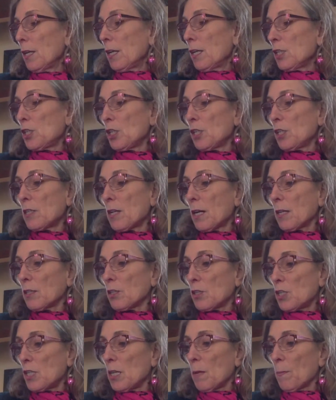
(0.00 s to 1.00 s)
She
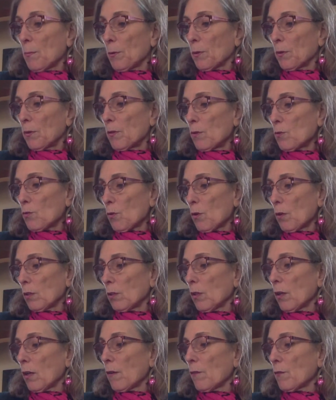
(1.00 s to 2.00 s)
dug deeper in the drawer,
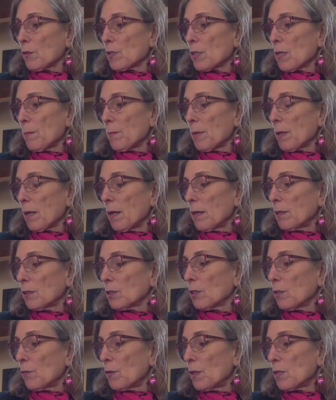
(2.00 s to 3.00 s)
looking for something
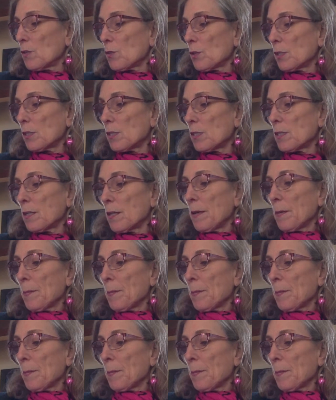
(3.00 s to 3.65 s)
else of interest.